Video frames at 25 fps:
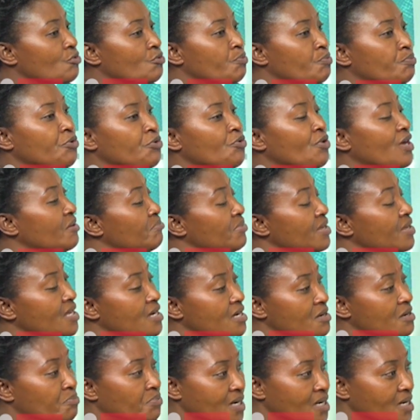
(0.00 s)
purely be
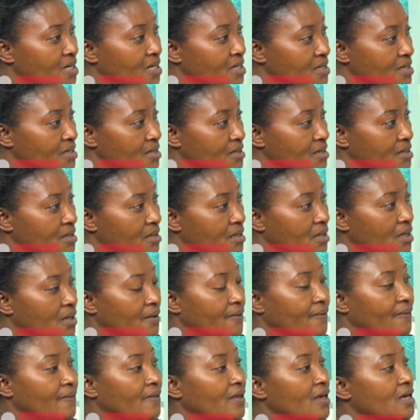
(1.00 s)
independent,
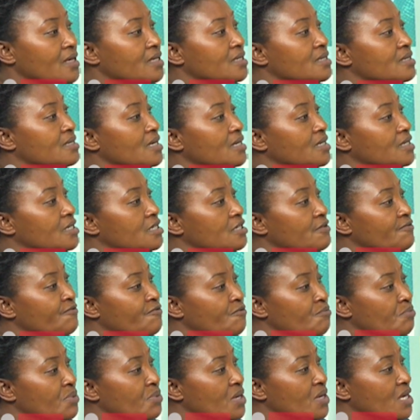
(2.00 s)
the
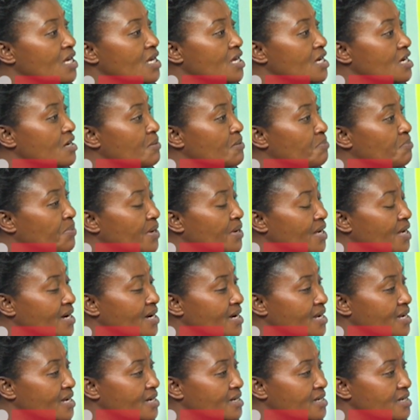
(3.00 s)
executive be
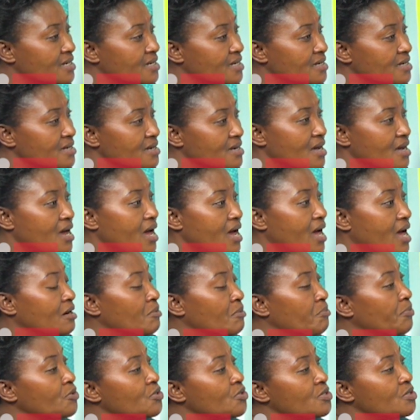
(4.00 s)
independent, and
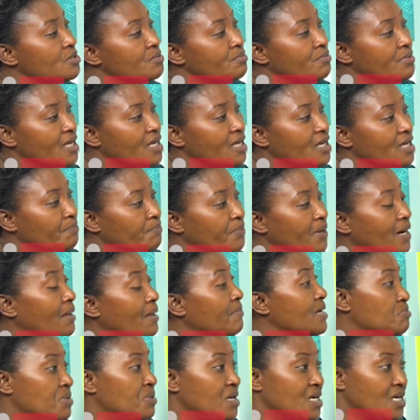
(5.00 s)
possibly
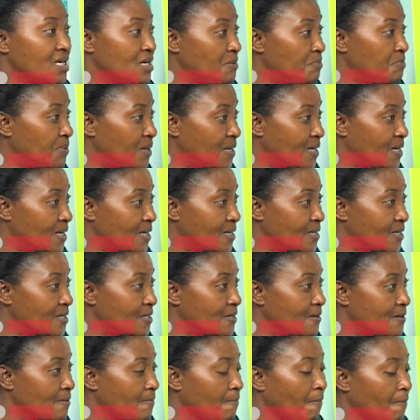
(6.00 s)
parliament being
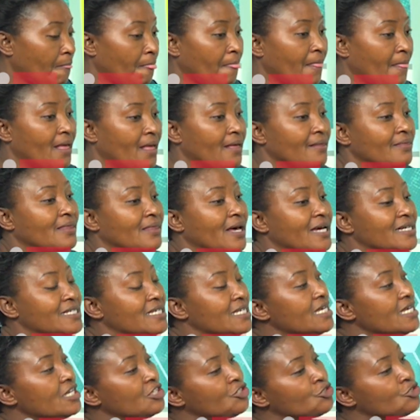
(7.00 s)
independent. That
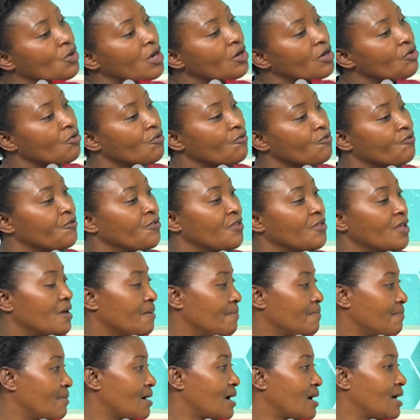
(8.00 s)
each one of
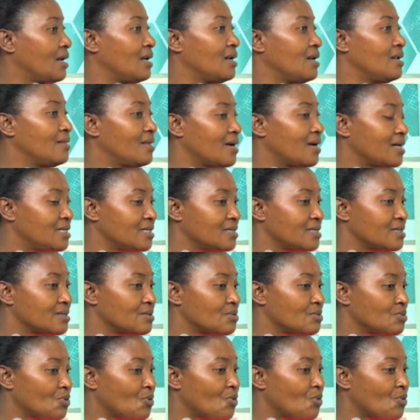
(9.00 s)
them, and that
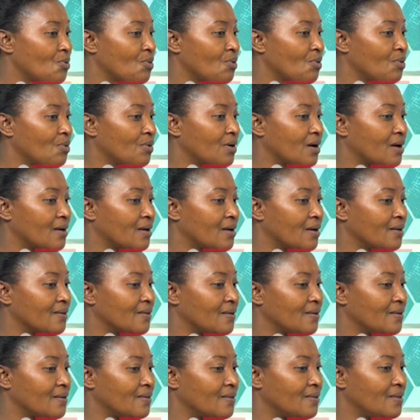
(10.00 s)
is
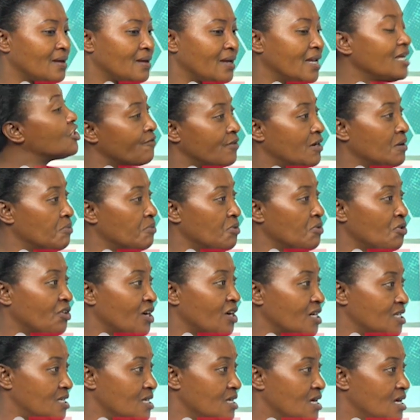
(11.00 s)
the nature of
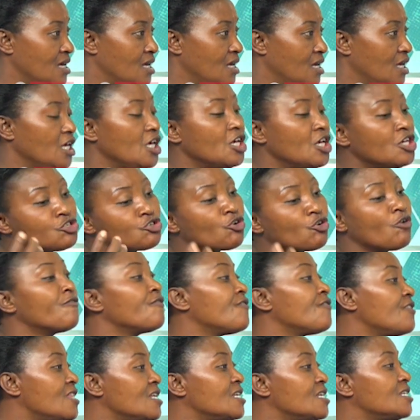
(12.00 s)
democracy, each
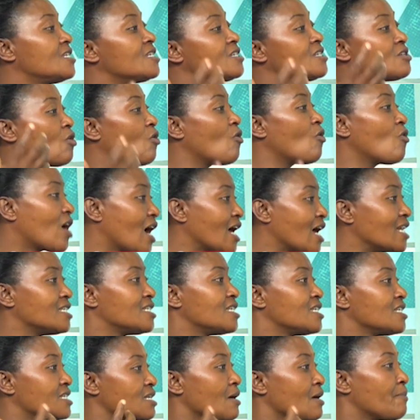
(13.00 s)
of these
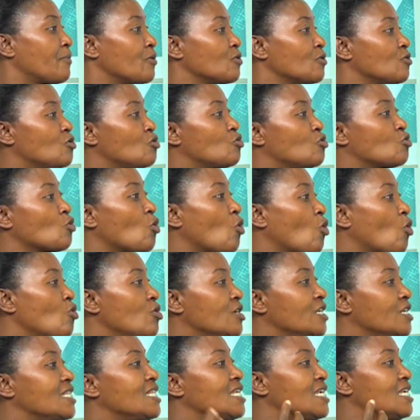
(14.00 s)
organs is supposed to
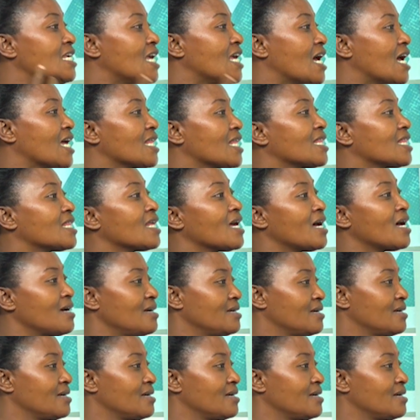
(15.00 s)
hold the other